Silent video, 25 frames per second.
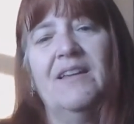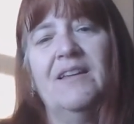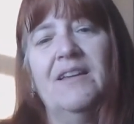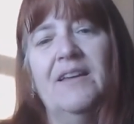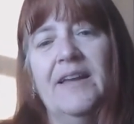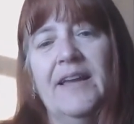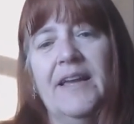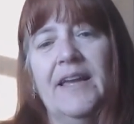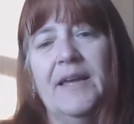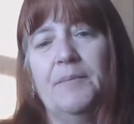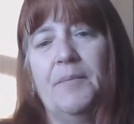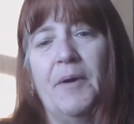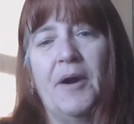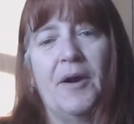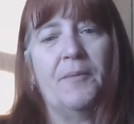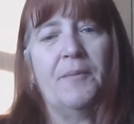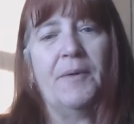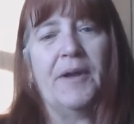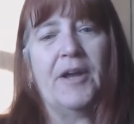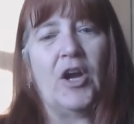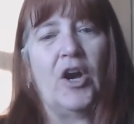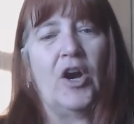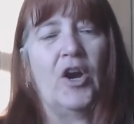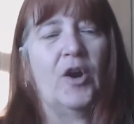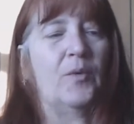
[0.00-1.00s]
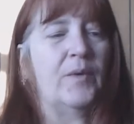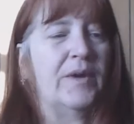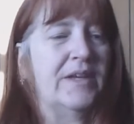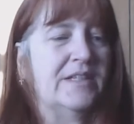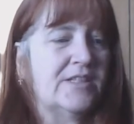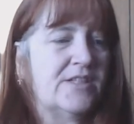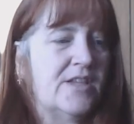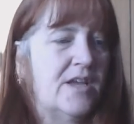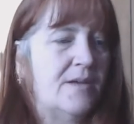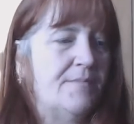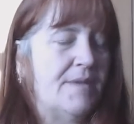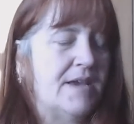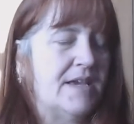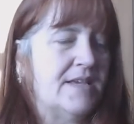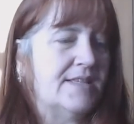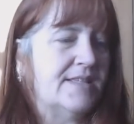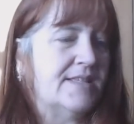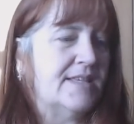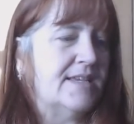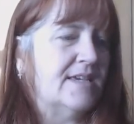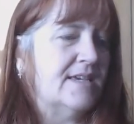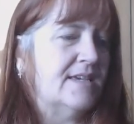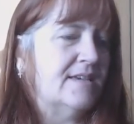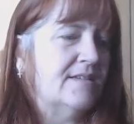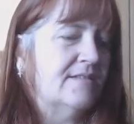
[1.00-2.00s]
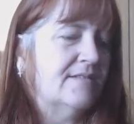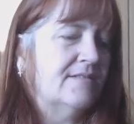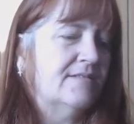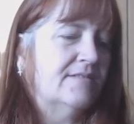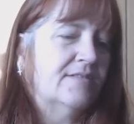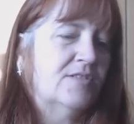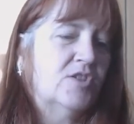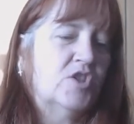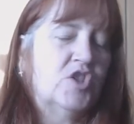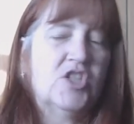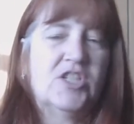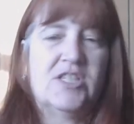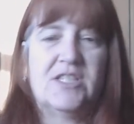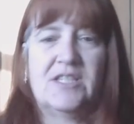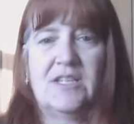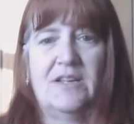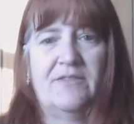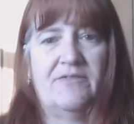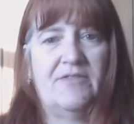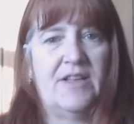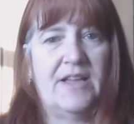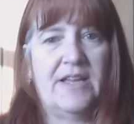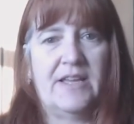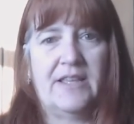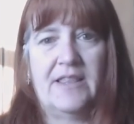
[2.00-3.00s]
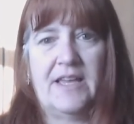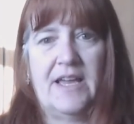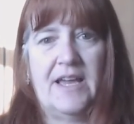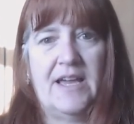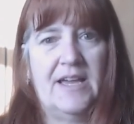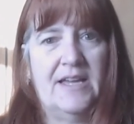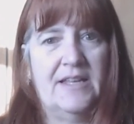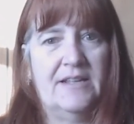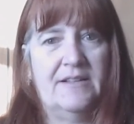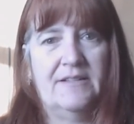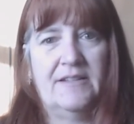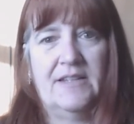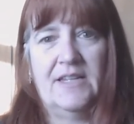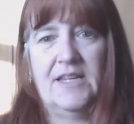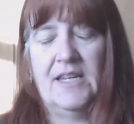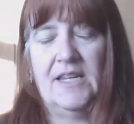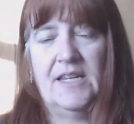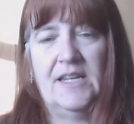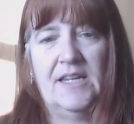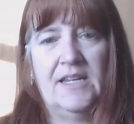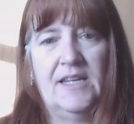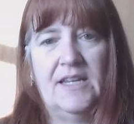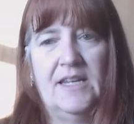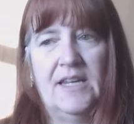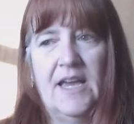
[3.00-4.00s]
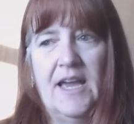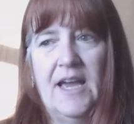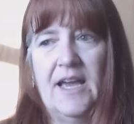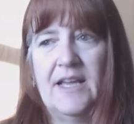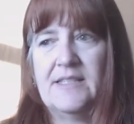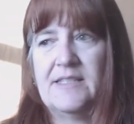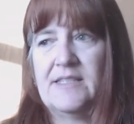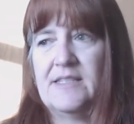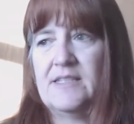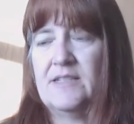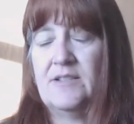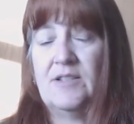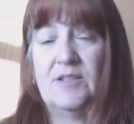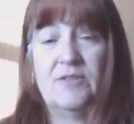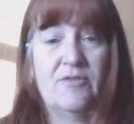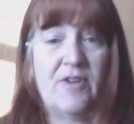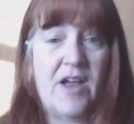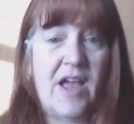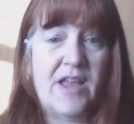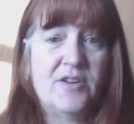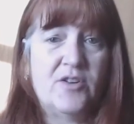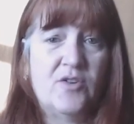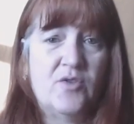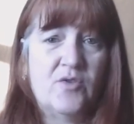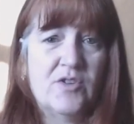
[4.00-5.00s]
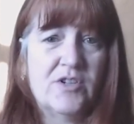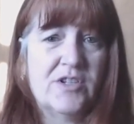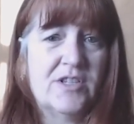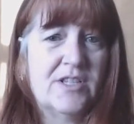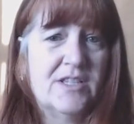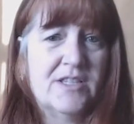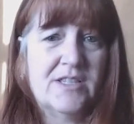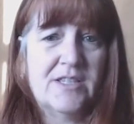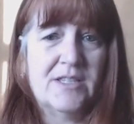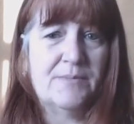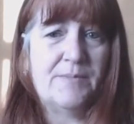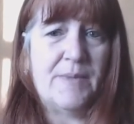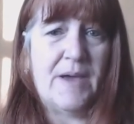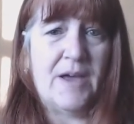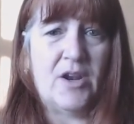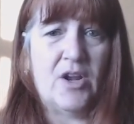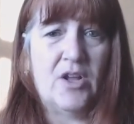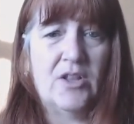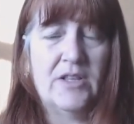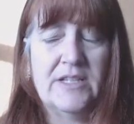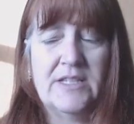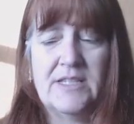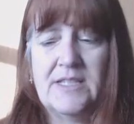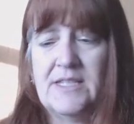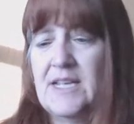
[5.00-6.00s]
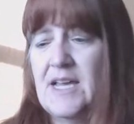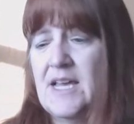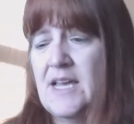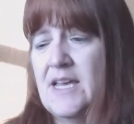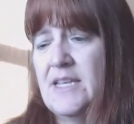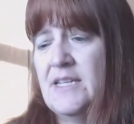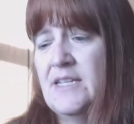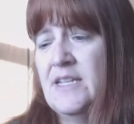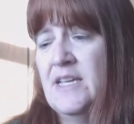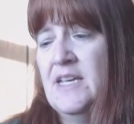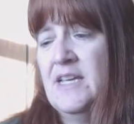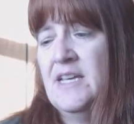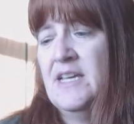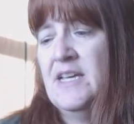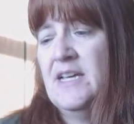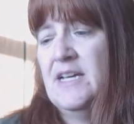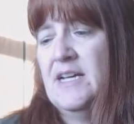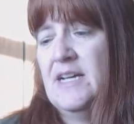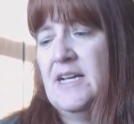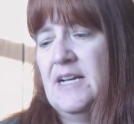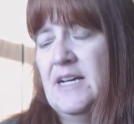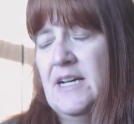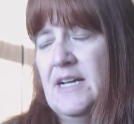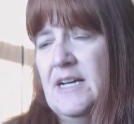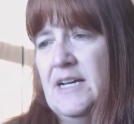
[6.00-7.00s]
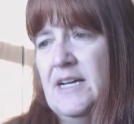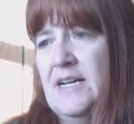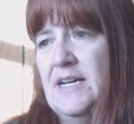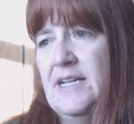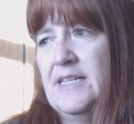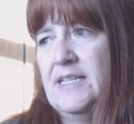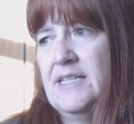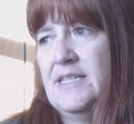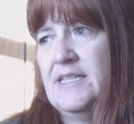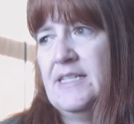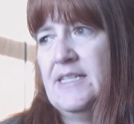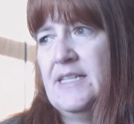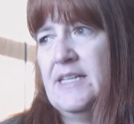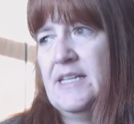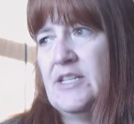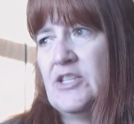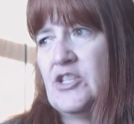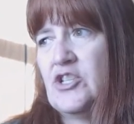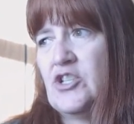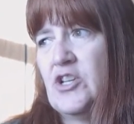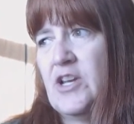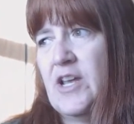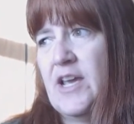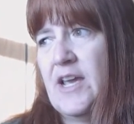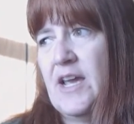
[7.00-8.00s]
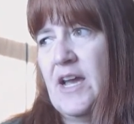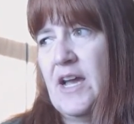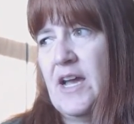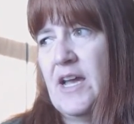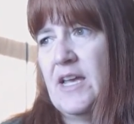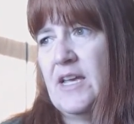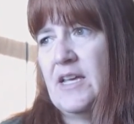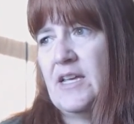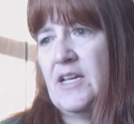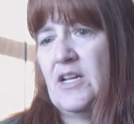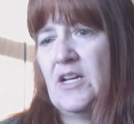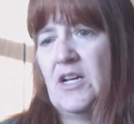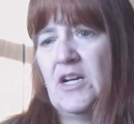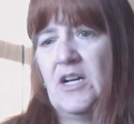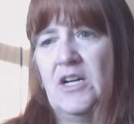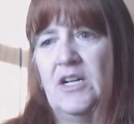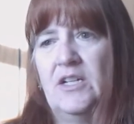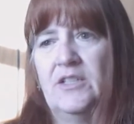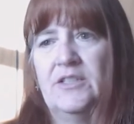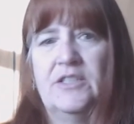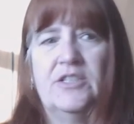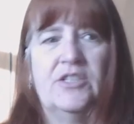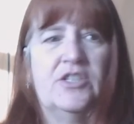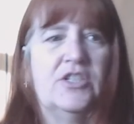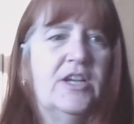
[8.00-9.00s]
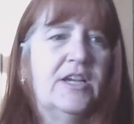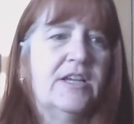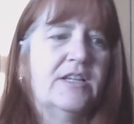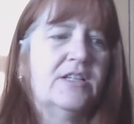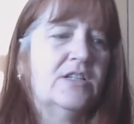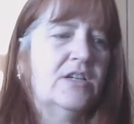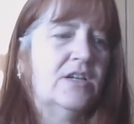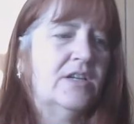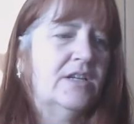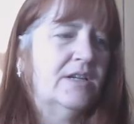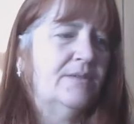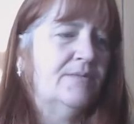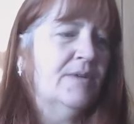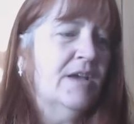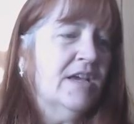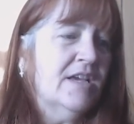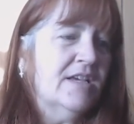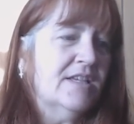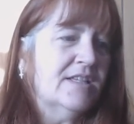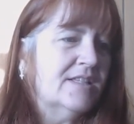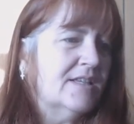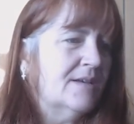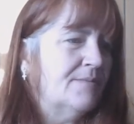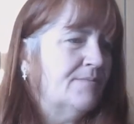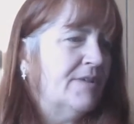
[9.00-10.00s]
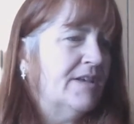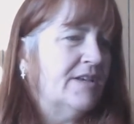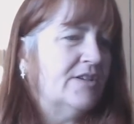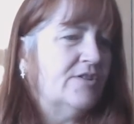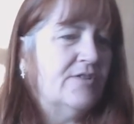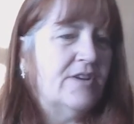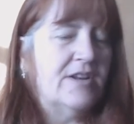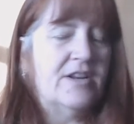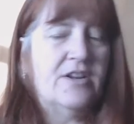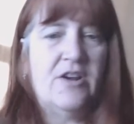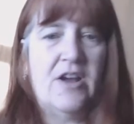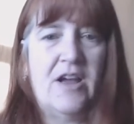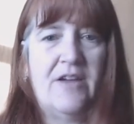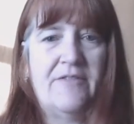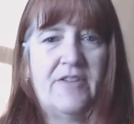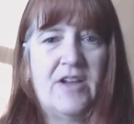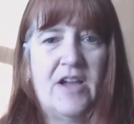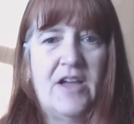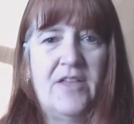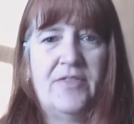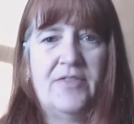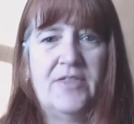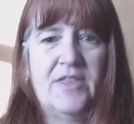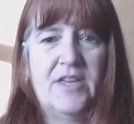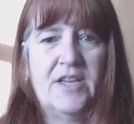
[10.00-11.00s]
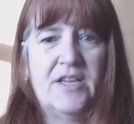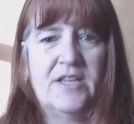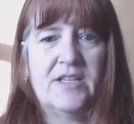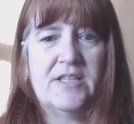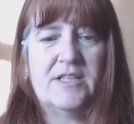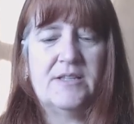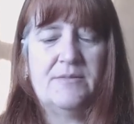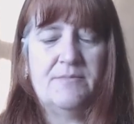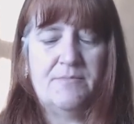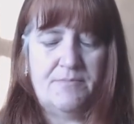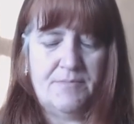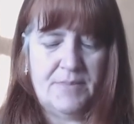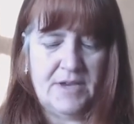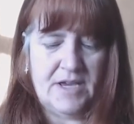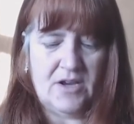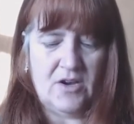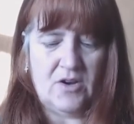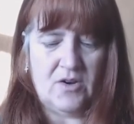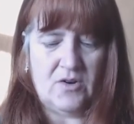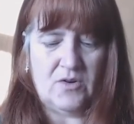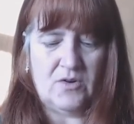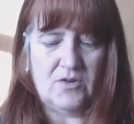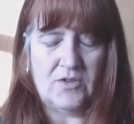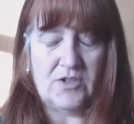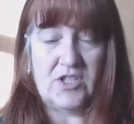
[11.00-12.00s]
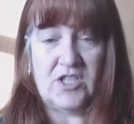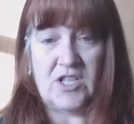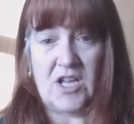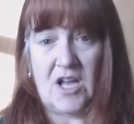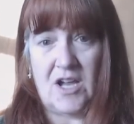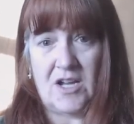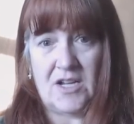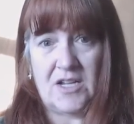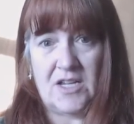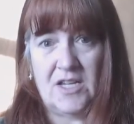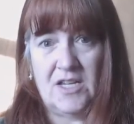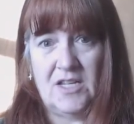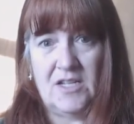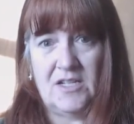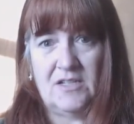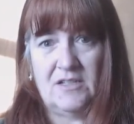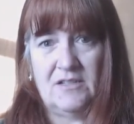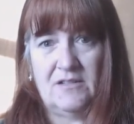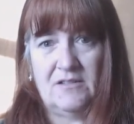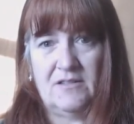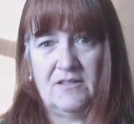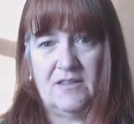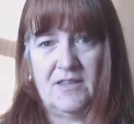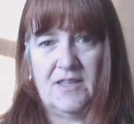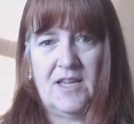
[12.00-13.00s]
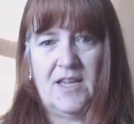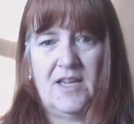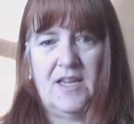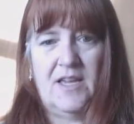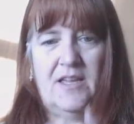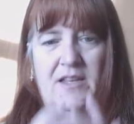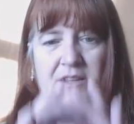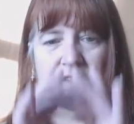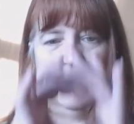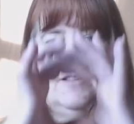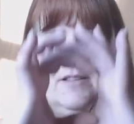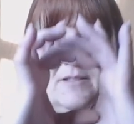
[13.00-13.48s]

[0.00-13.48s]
He borrowed my car, went and saw Macy, just stuff like that. He hasn't, riding horses is about all he's done. Yesterday I called and checked on him. Someplace around here I've got this big old socket that is